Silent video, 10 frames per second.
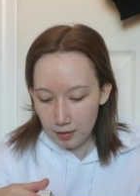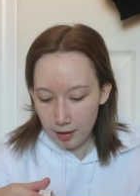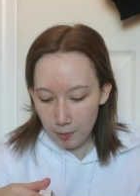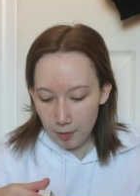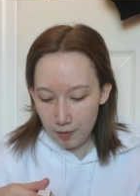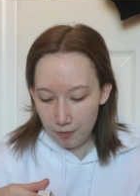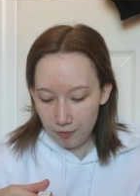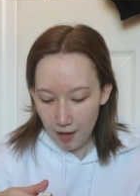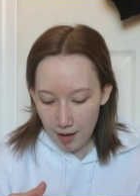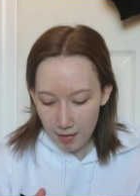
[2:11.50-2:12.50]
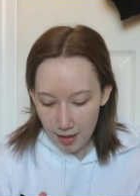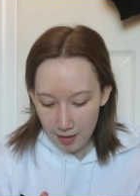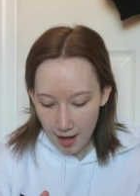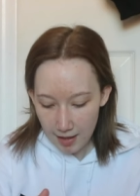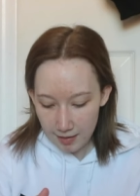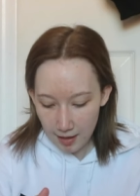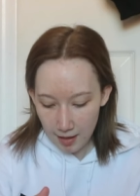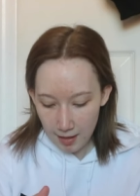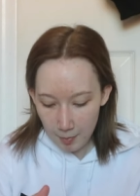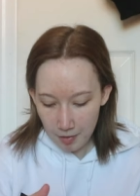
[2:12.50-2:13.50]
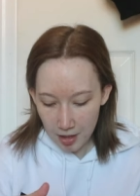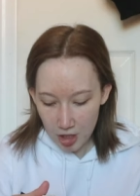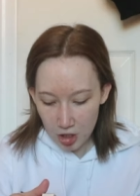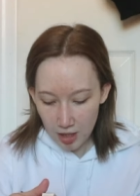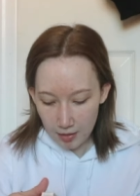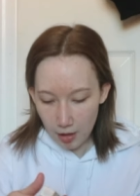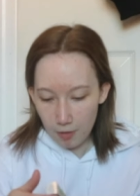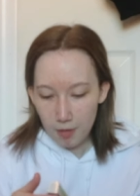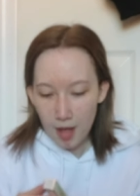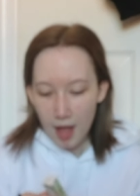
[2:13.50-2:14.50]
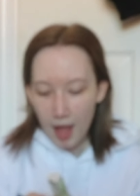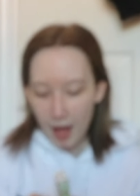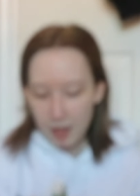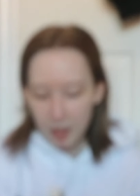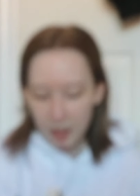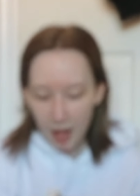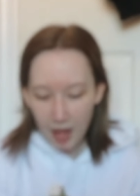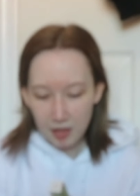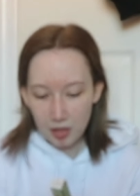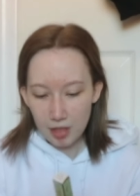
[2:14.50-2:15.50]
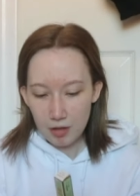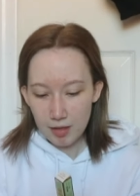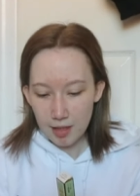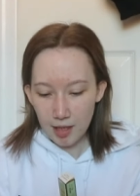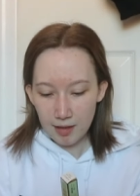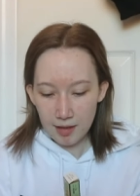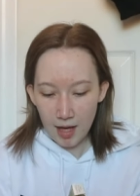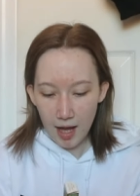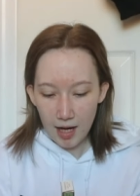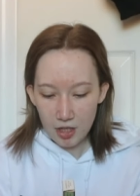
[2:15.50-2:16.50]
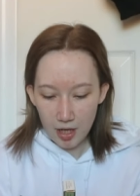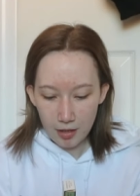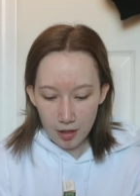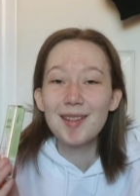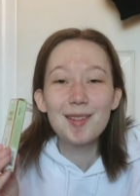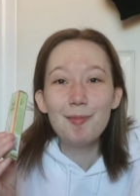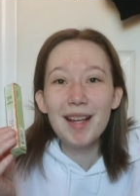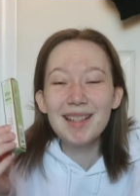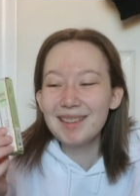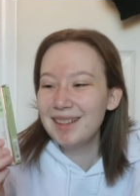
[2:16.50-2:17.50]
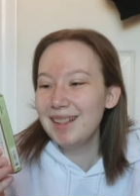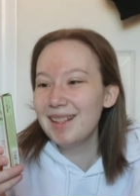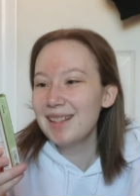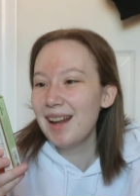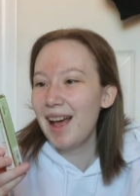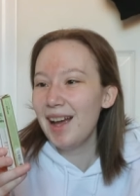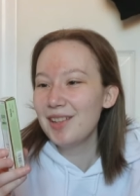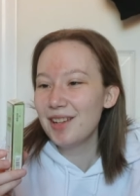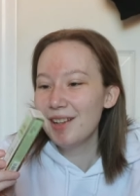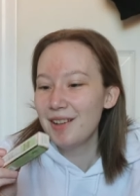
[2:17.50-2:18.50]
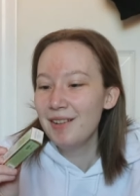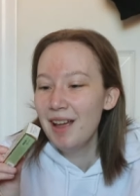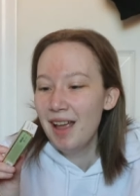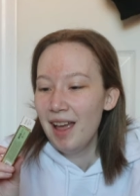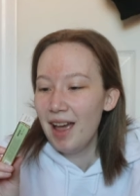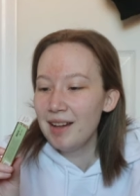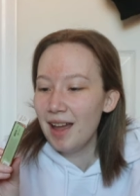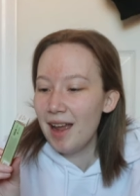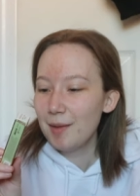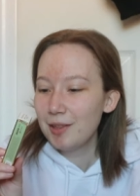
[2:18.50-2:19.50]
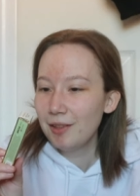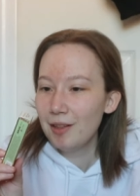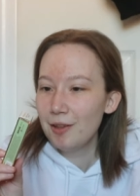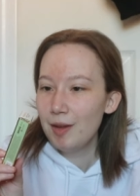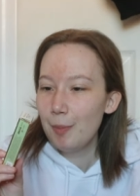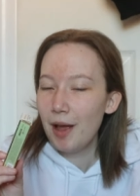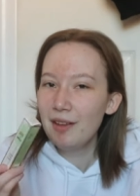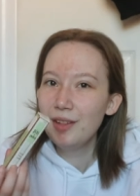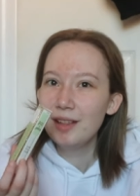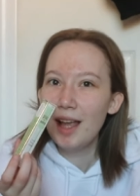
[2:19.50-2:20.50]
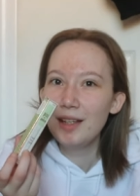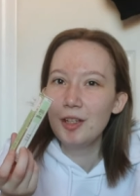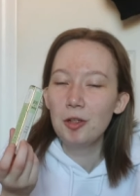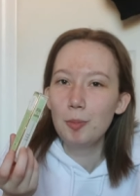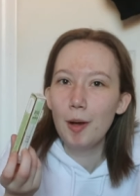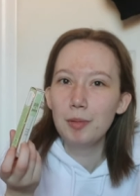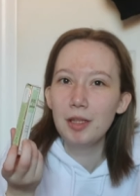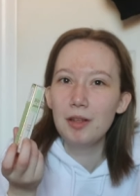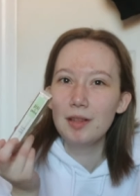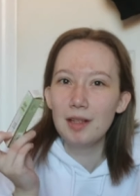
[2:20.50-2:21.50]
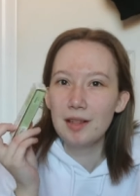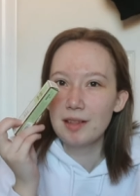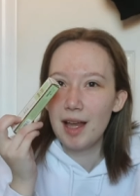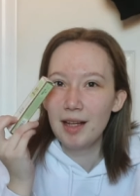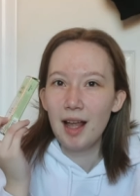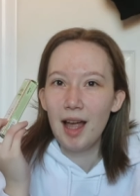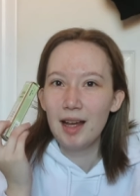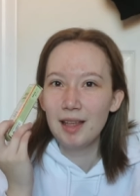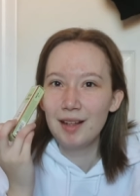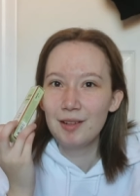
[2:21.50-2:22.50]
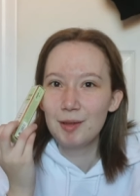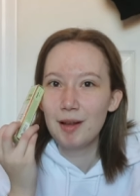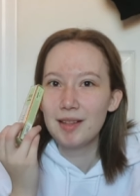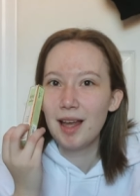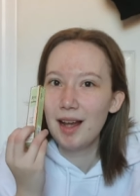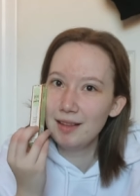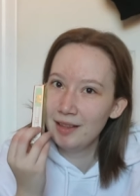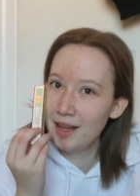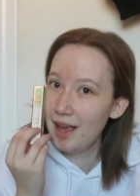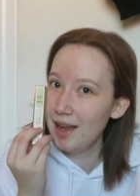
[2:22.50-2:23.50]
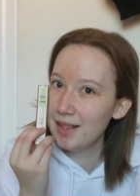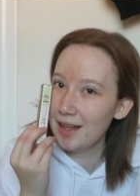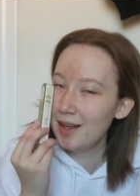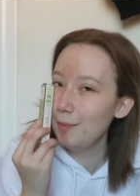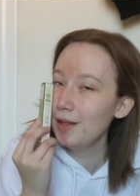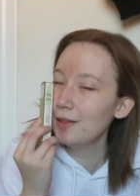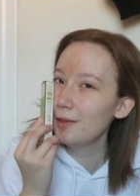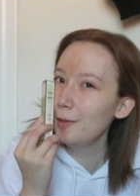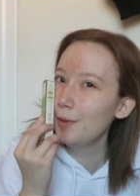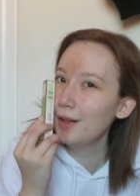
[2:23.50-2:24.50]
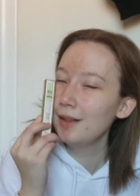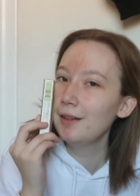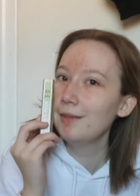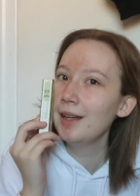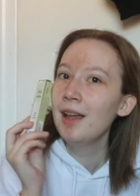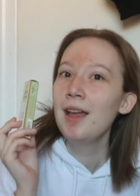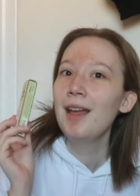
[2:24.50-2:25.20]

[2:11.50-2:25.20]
Liquid Fairy Lights Glimmery Shadow, and you can actually use this as an eyeshadow. So basically it's an eyeshadow, and I absolutely love it, but I feel like you could probably use this as like an eyeliner as well to eyeline your eyes, and it'd be super glittery